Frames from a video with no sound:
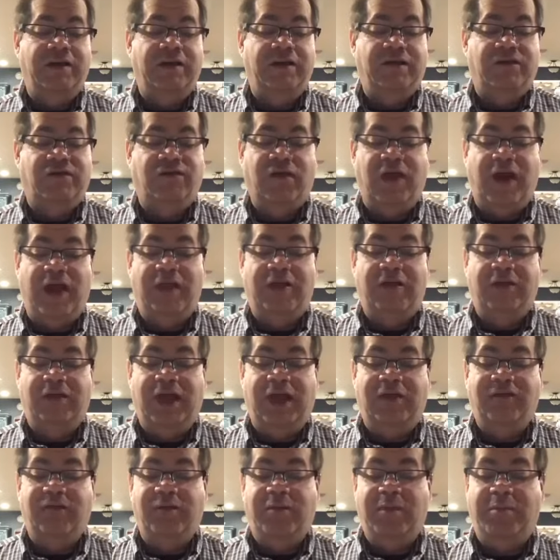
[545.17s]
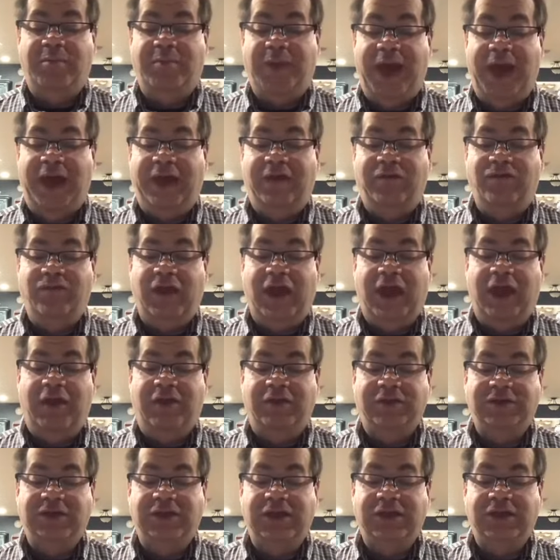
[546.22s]
his father gave him a bag of
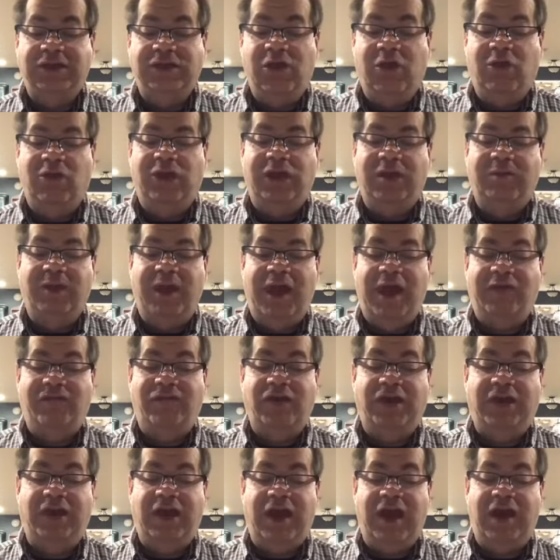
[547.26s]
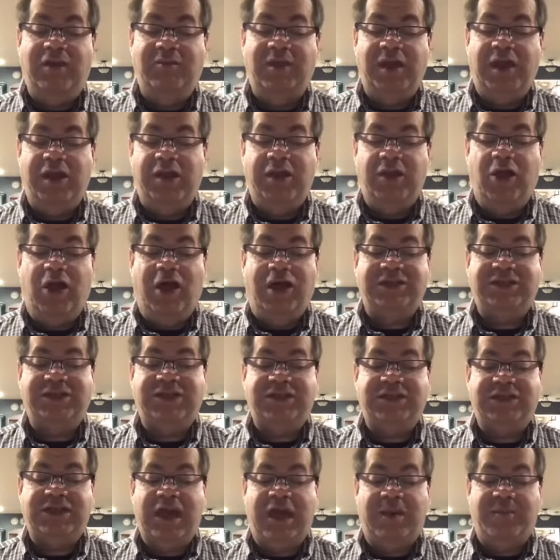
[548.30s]
nails and told him every time he lost
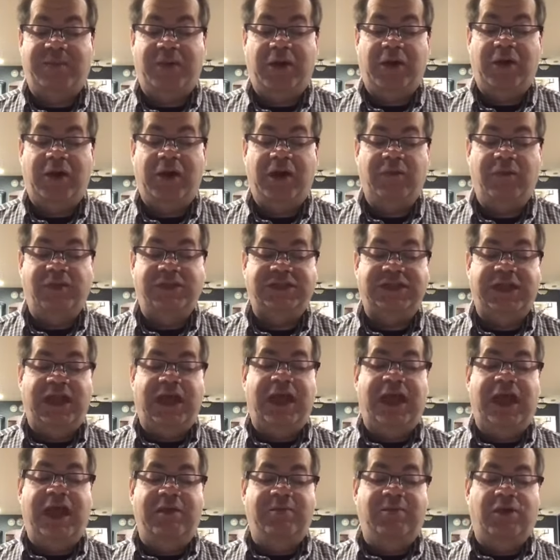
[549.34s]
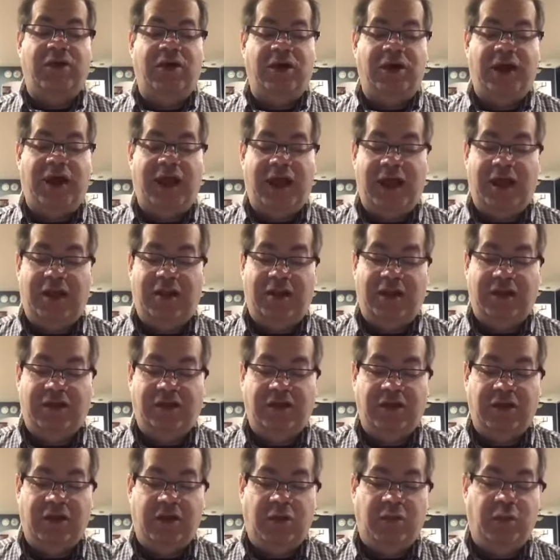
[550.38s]
his temper, he was to hammer a nail
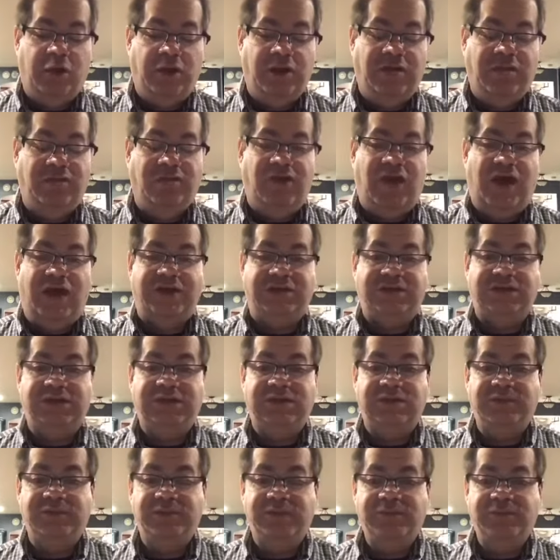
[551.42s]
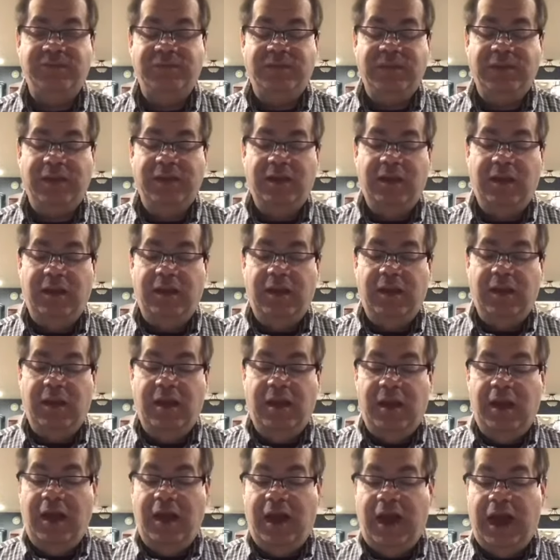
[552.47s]
into their wooden fence.
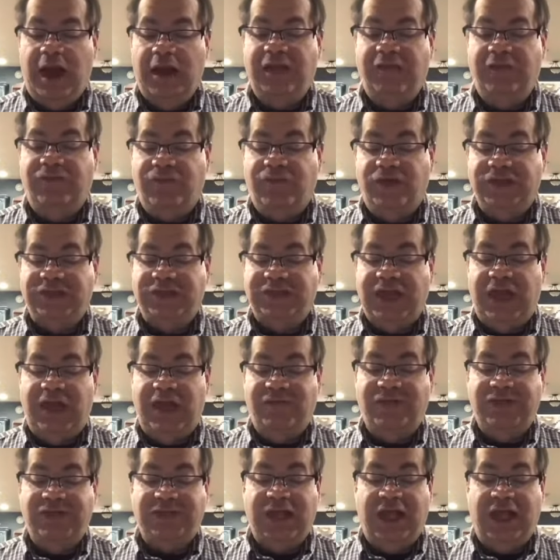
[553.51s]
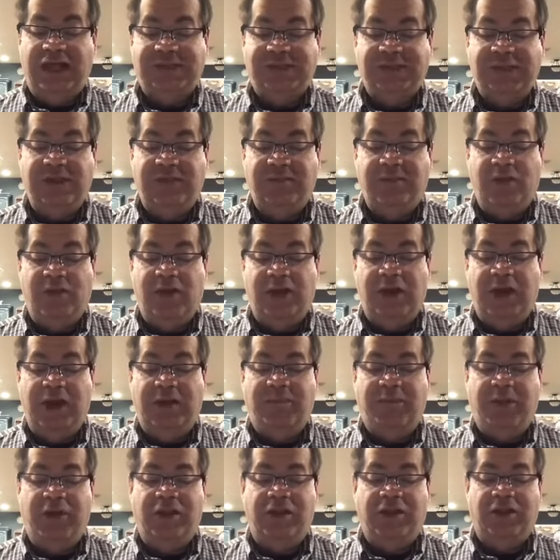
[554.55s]
On the first day of his lesson, the boy
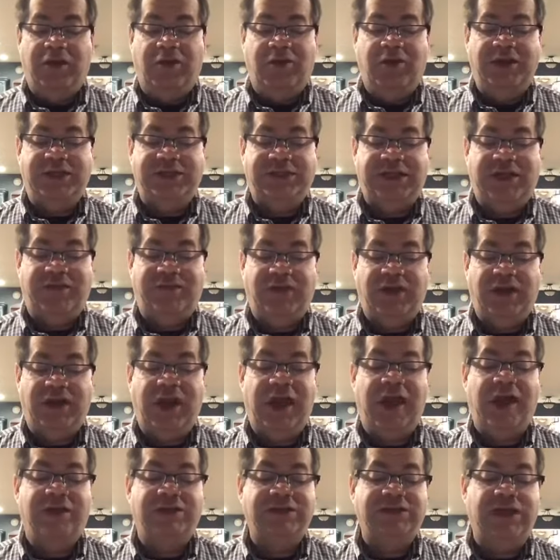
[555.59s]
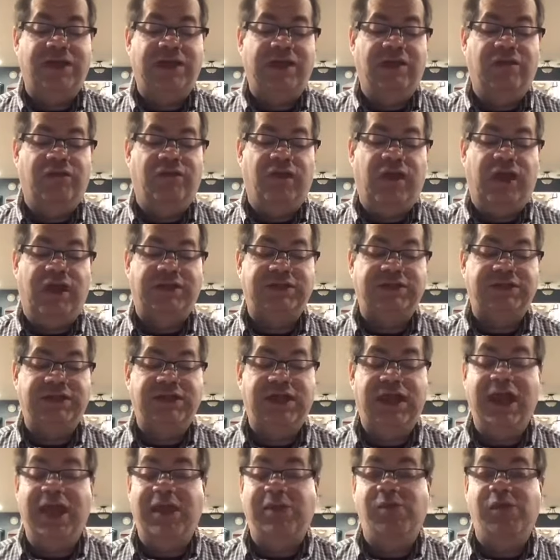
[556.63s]
had put 37 nails into the fence.
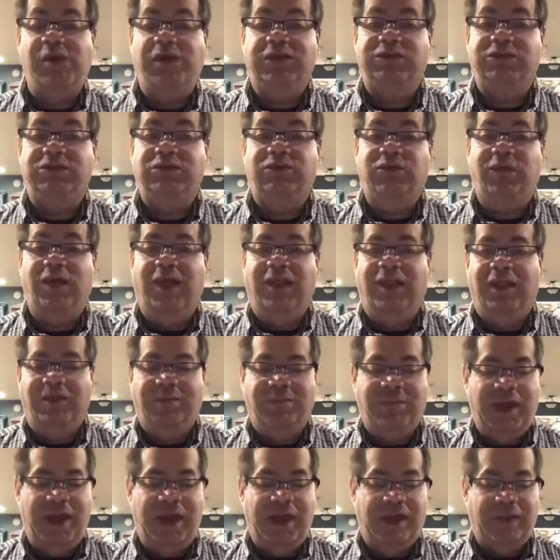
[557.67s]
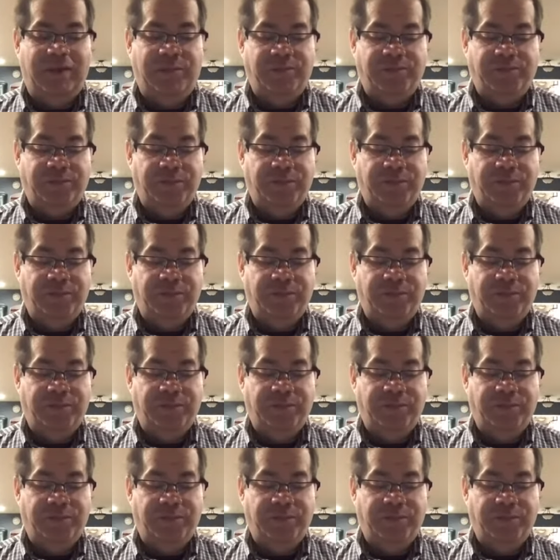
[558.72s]
He was really mad.